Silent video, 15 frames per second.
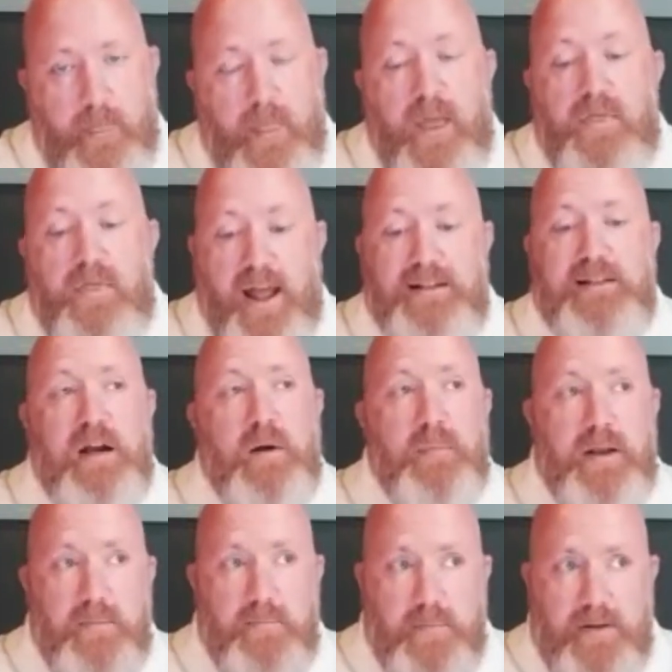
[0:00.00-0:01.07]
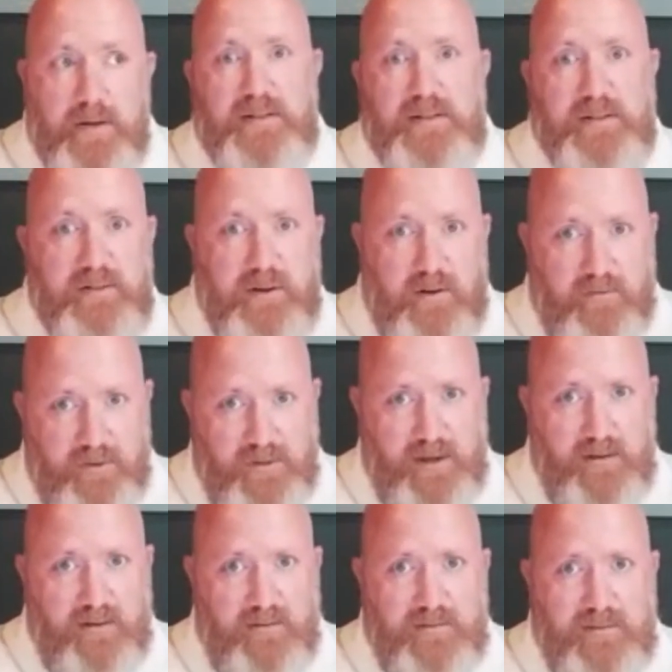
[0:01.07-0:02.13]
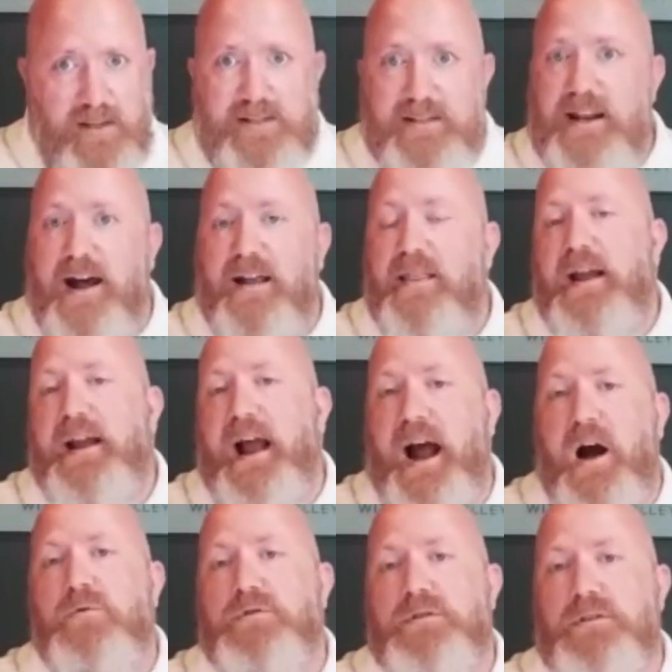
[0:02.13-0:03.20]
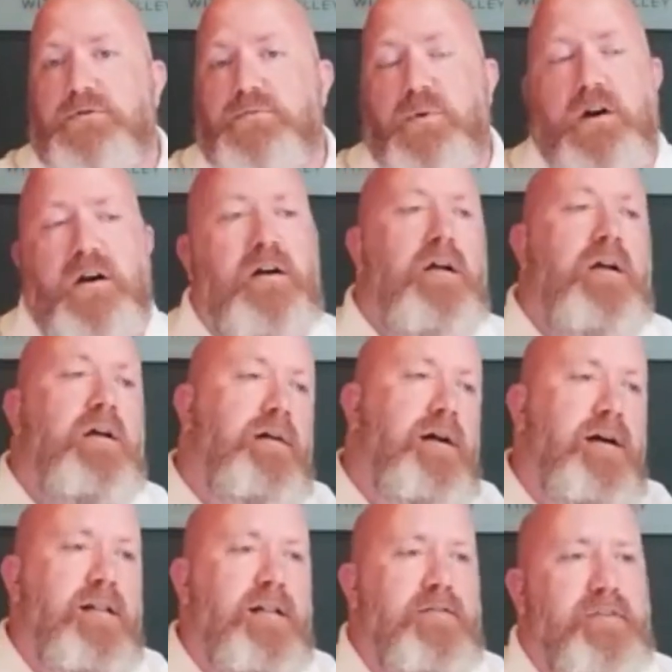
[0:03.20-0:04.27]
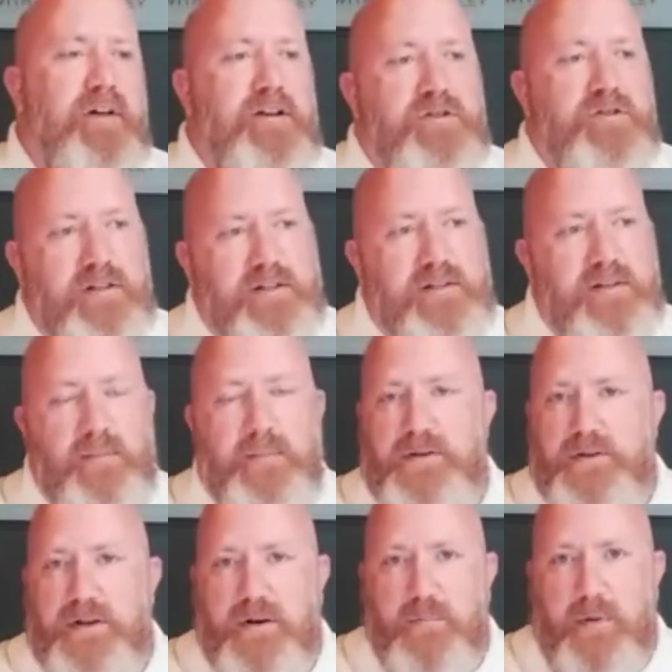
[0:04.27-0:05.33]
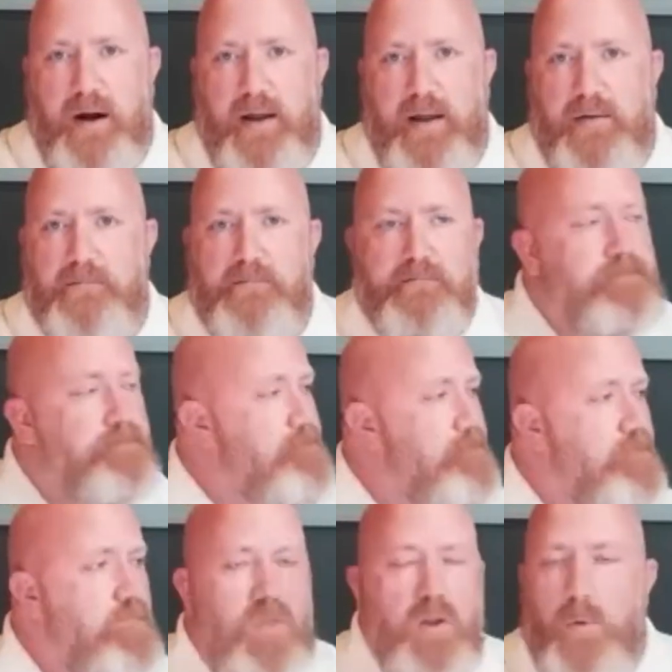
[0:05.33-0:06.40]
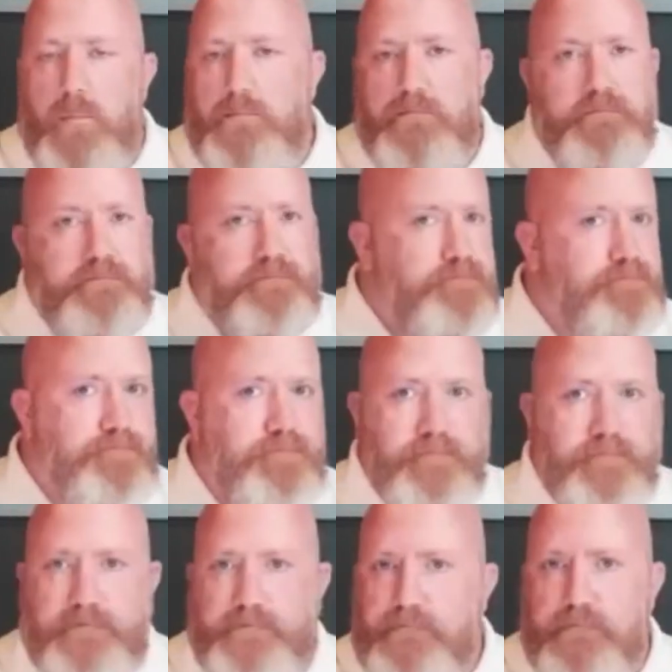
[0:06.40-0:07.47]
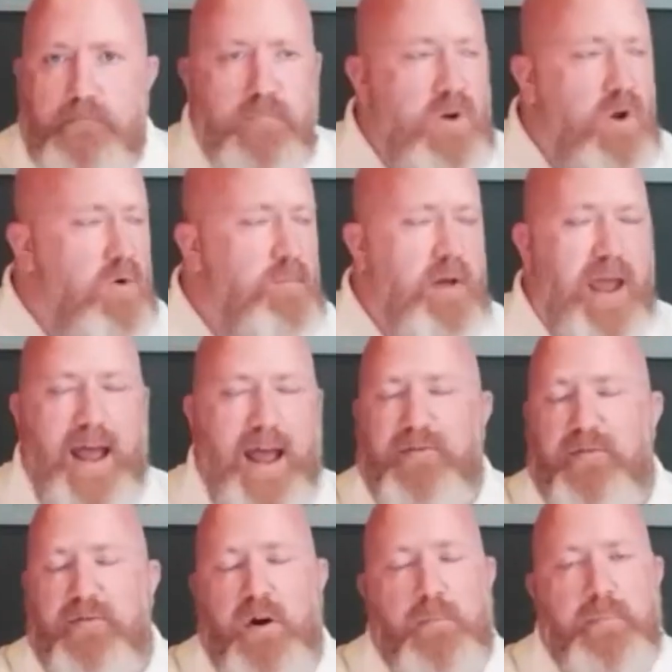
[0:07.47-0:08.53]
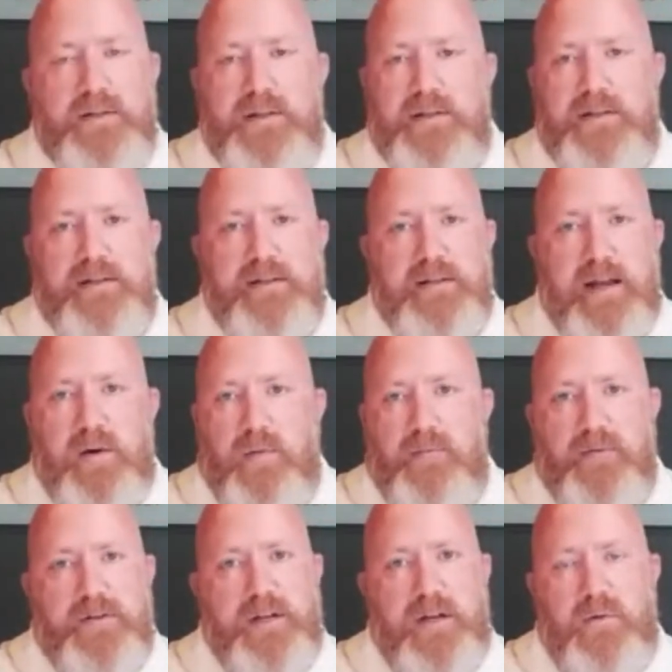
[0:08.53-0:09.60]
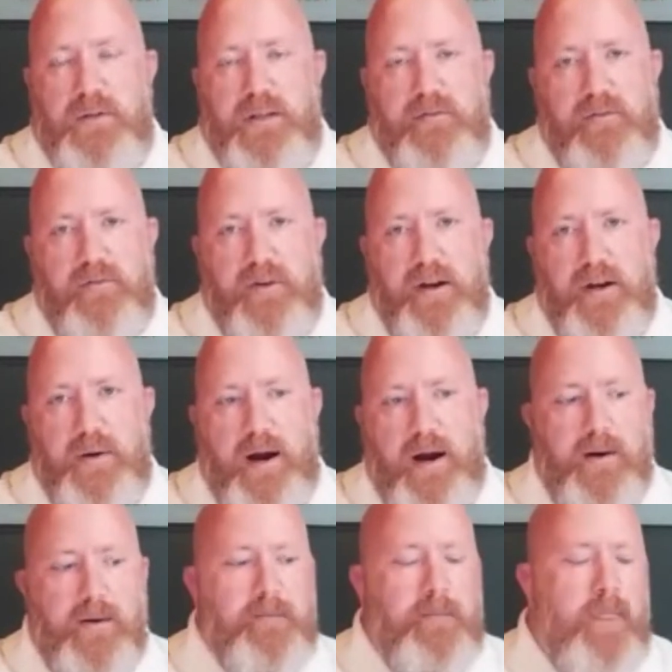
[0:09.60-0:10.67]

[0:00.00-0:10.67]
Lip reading: That's how many businesses are for sale. It's not like houses where, well, eventually somebody's going to buy it. Nope. Nope. Half of all businesses that go up for sale will never find a buyer.